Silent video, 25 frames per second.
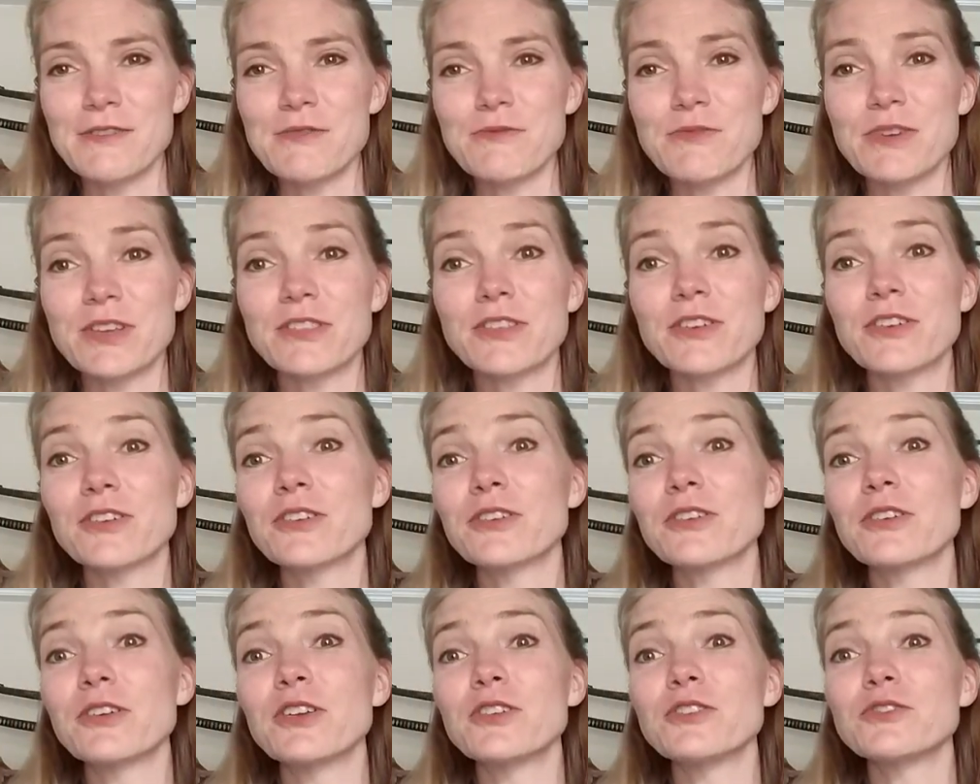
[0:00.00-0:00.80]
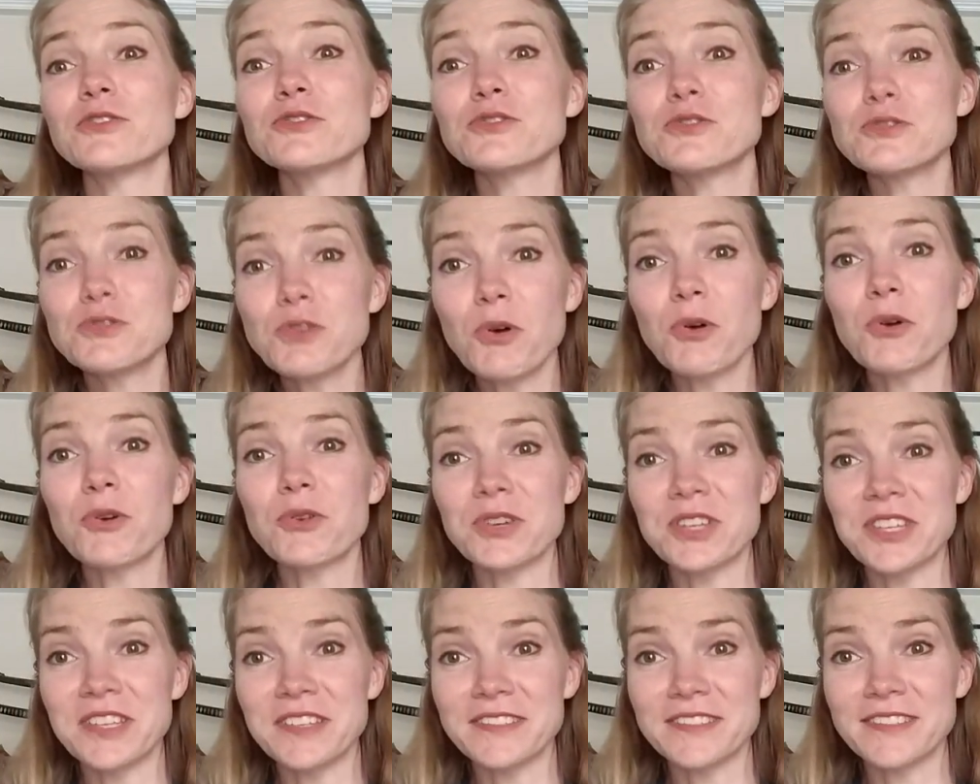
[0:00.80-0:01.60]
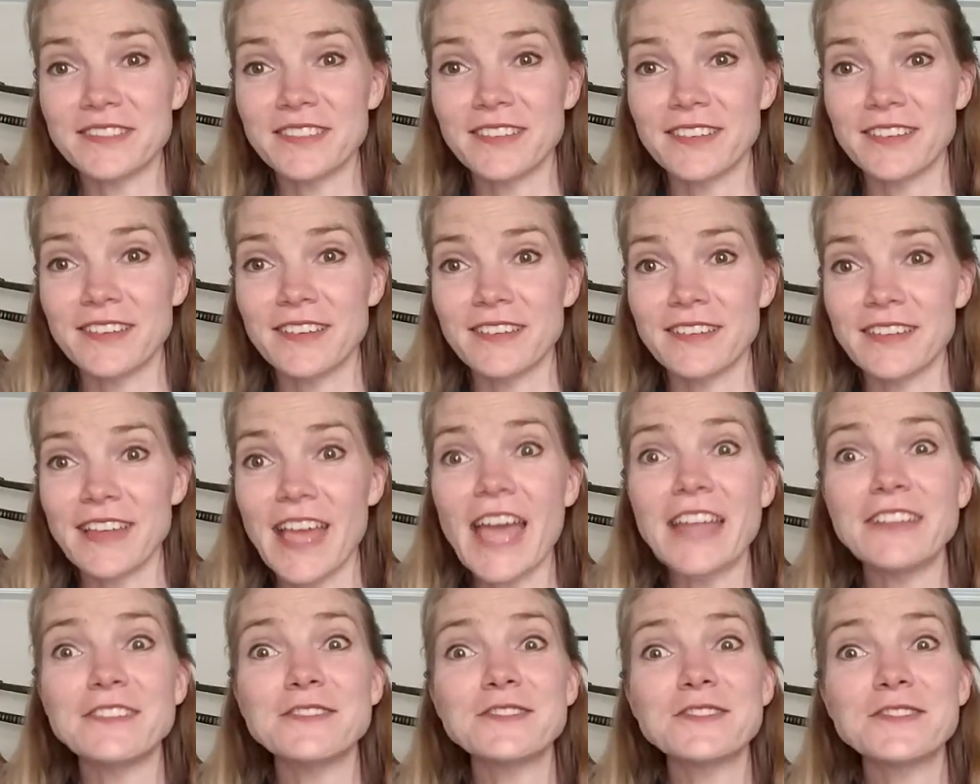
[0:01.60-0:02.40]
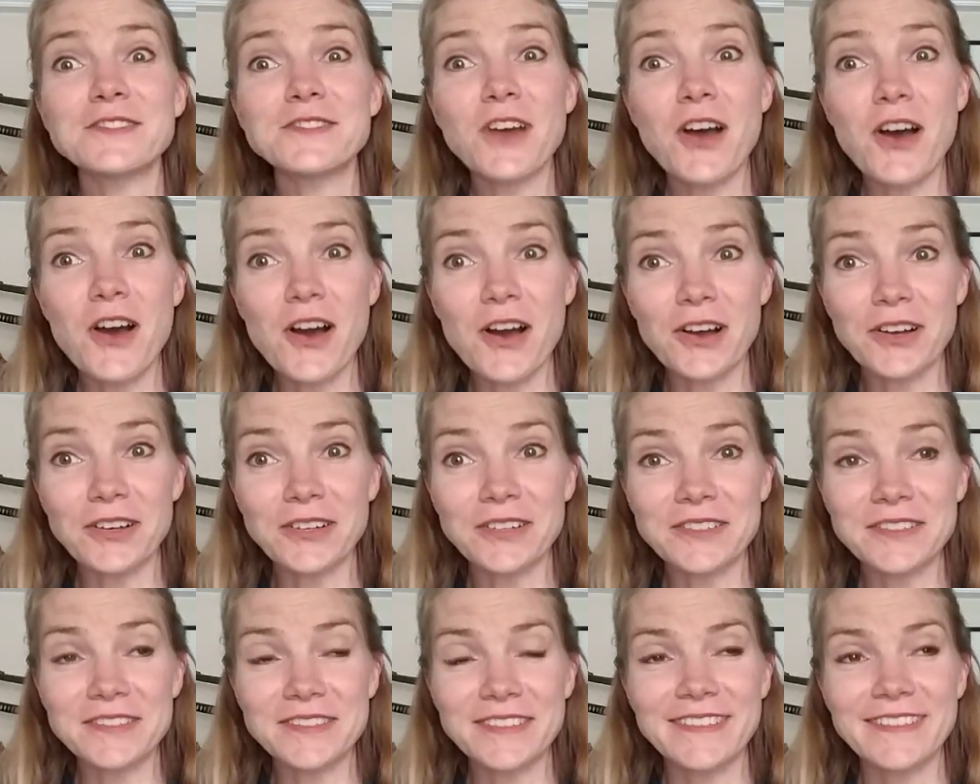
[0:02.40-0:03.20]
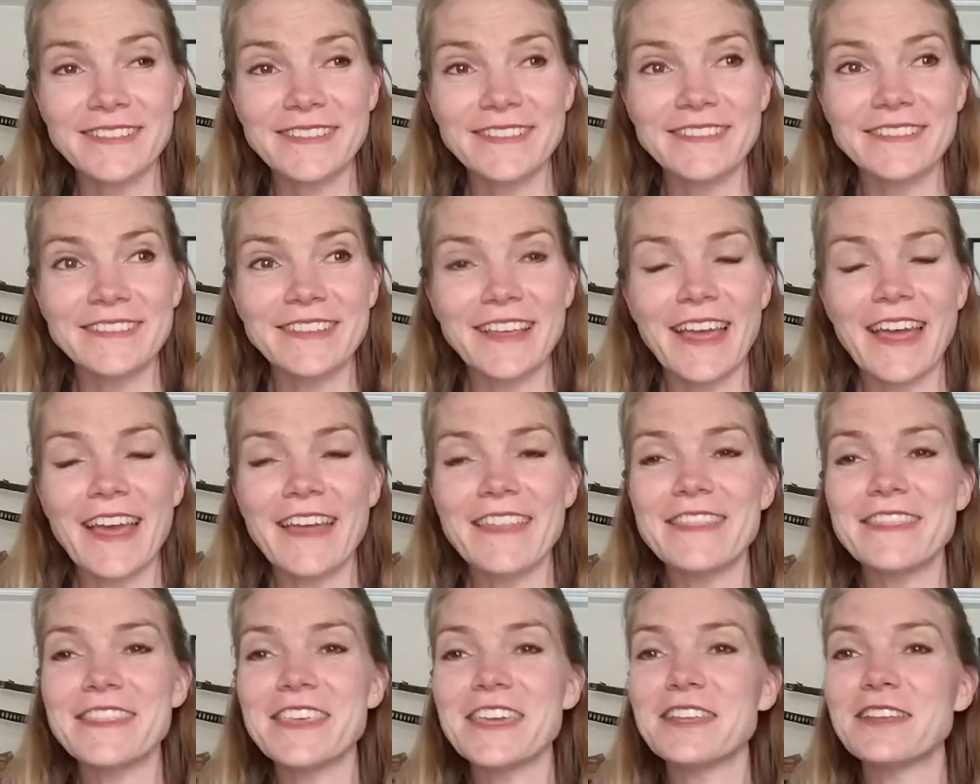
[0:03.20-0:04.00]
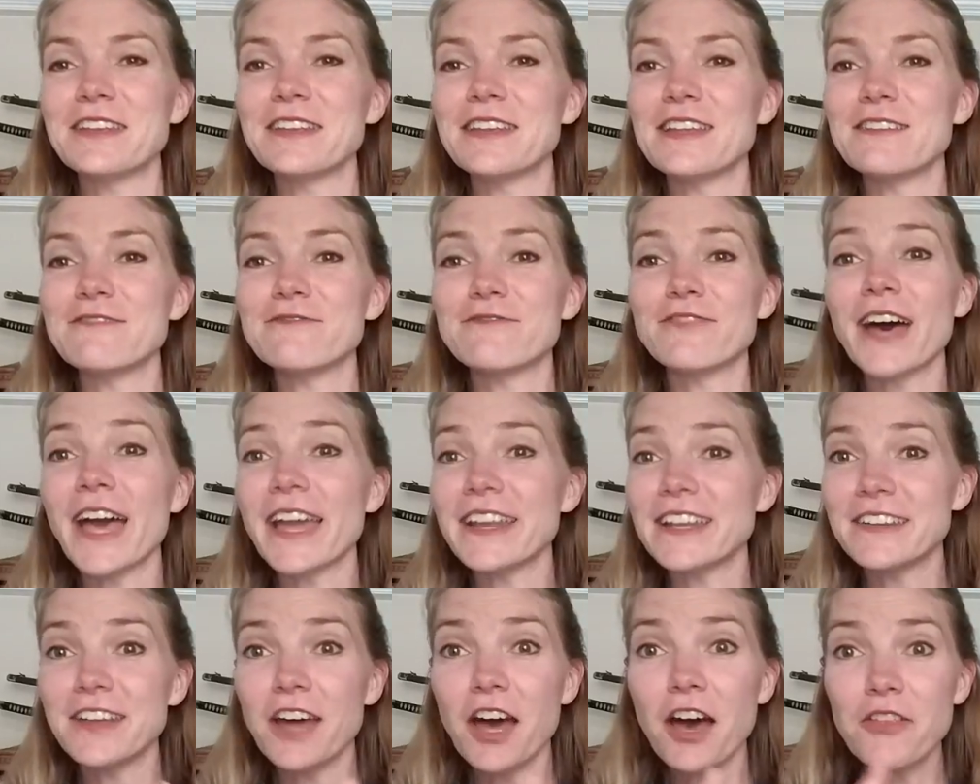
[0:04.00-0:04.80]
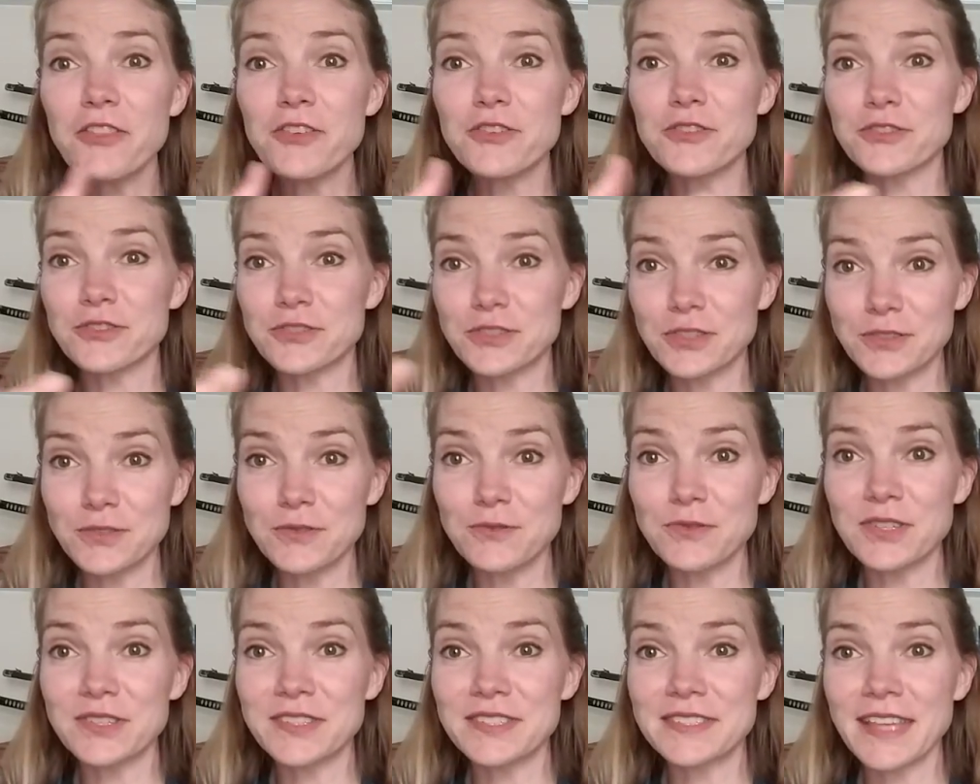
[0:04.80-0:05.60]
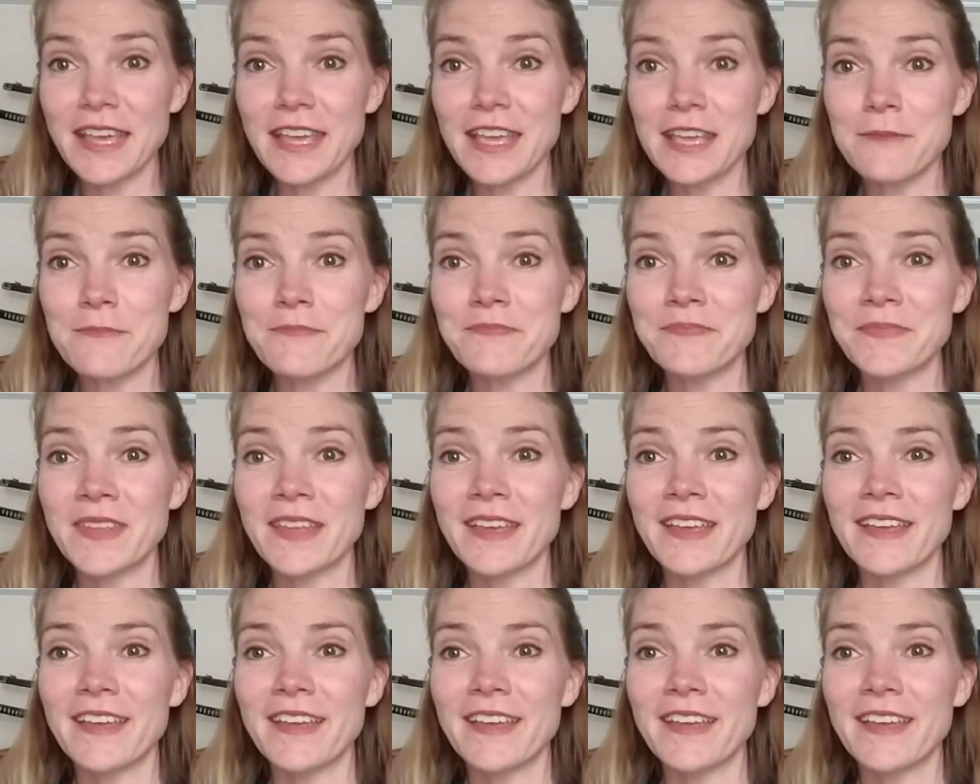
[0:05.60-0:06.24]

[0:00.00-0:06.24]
with her stories and songs, and then invited others to do the same.